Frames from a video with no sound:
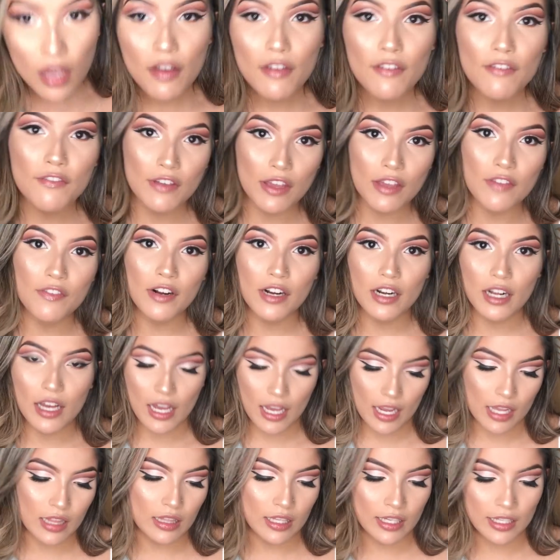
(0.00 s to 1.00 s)
Favorite
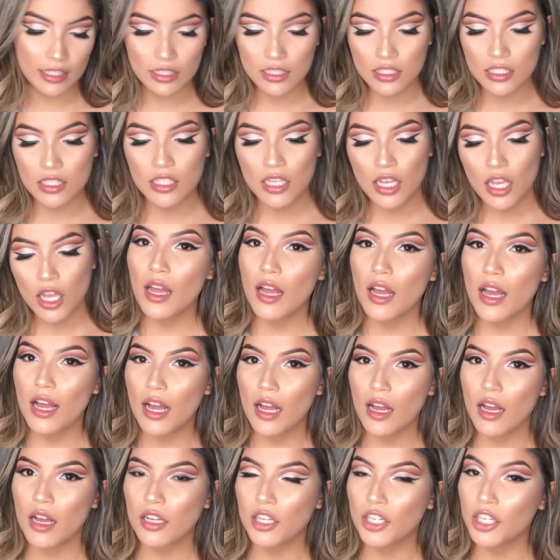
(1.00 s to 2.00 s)
highlight.
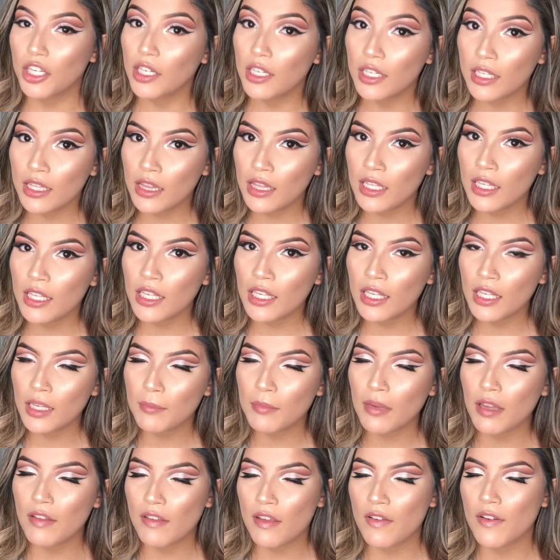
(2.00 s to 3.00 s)
Currently,
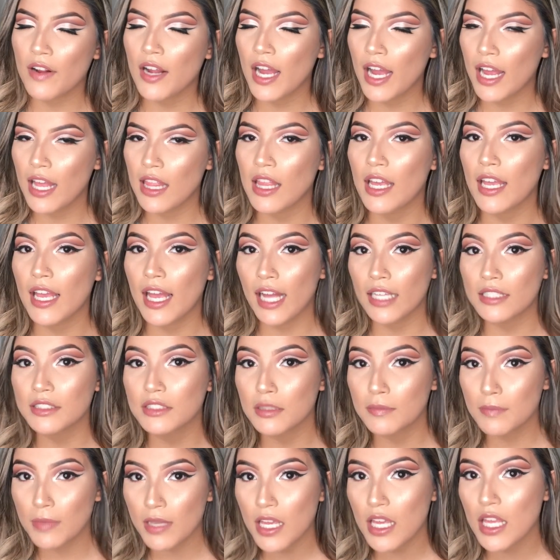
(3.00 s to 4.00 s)
my favorite highlight has
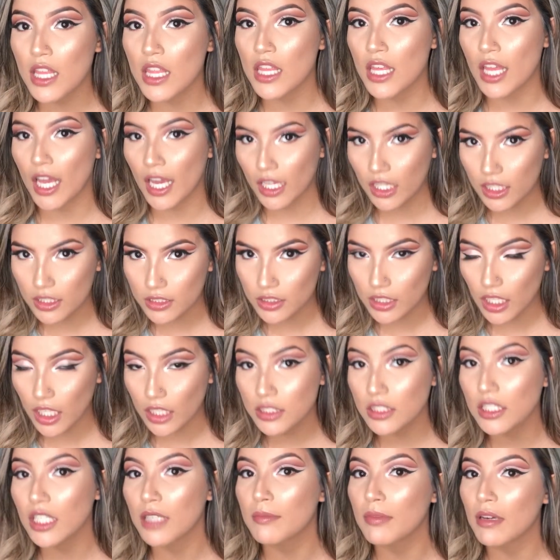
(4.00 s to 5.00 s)
to be the
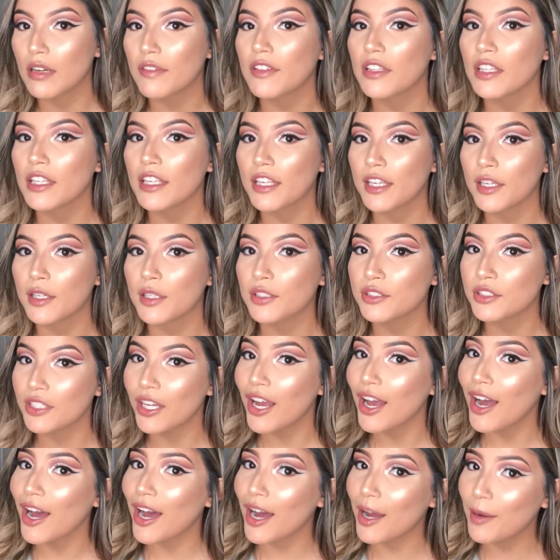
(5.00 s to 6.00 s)
Anastasia Beverly Hills
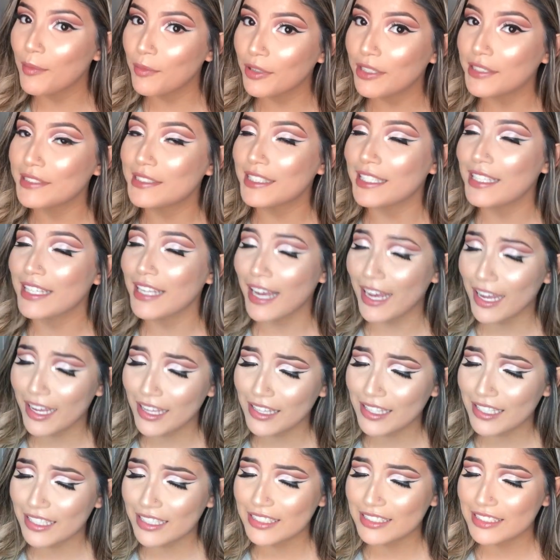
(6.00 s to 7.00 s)
Omrizi
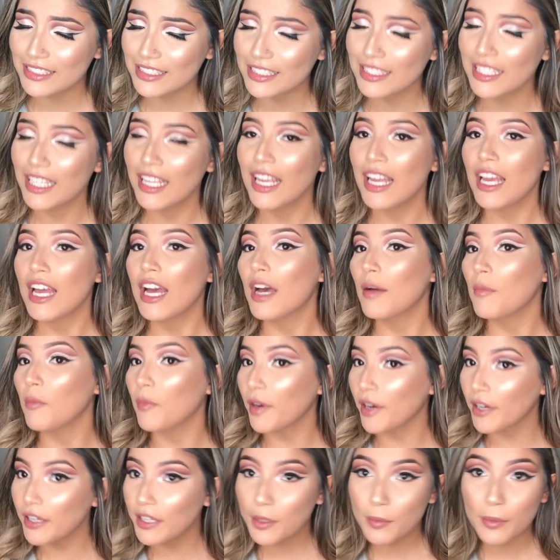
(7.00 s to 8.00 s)
highlight. I'm
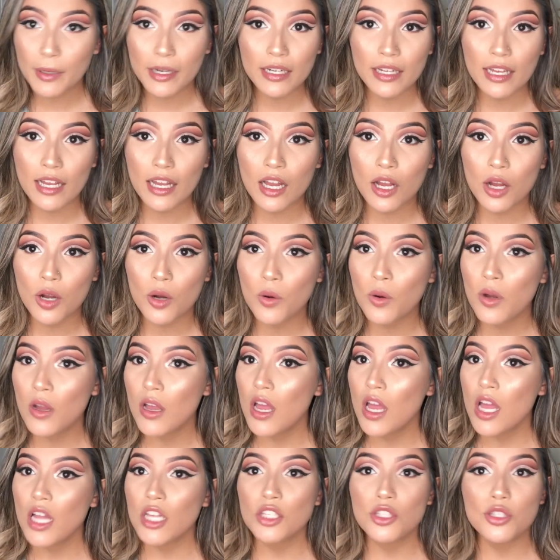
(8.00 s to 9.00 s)
wearing it right now.
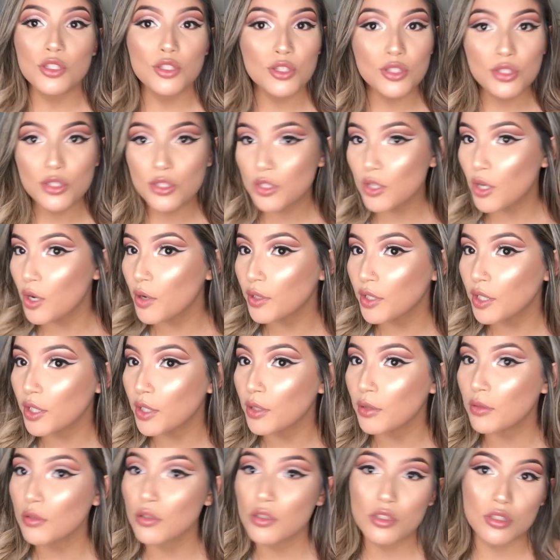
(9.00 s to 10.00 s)
So
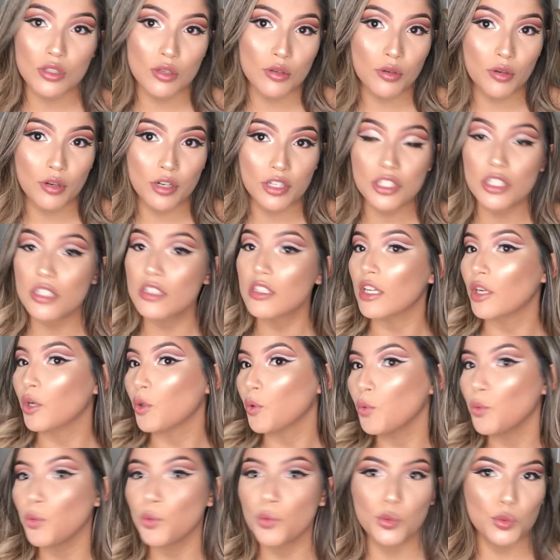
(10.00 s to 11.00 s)
cute, so gorgeous. Like,
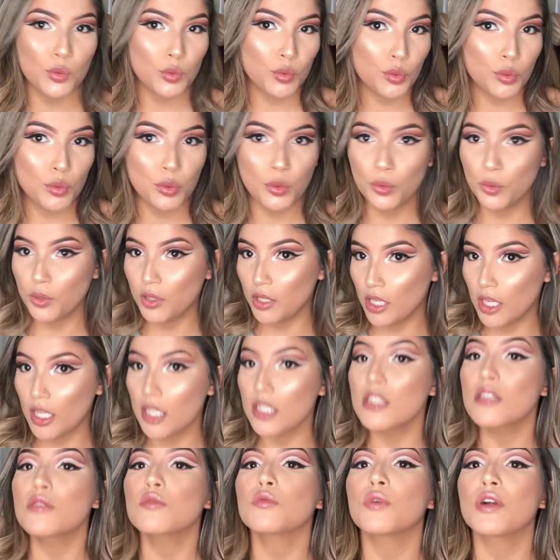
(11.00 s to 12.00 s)
ooh, ooh,
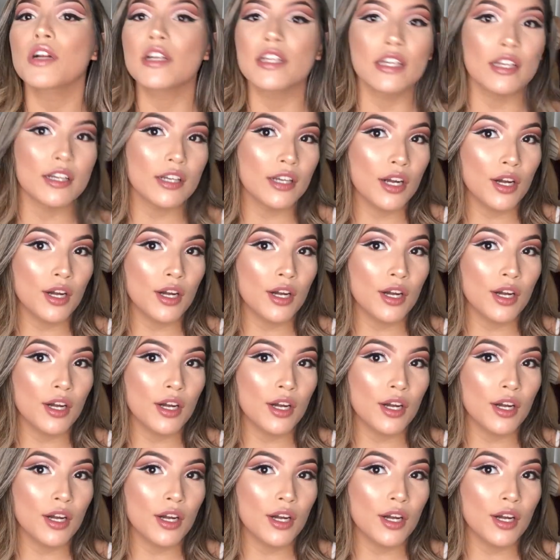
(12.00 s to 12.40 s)
yes, work it,